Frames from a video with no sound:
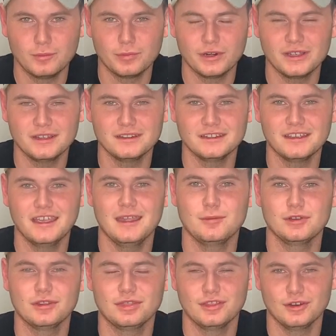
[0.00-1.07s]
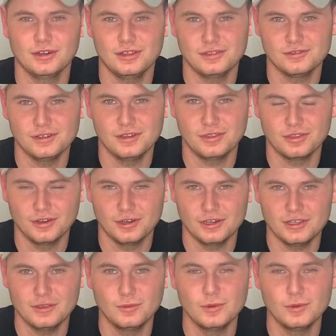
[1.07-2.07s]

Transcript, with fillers: bringing the game to 33 to 30,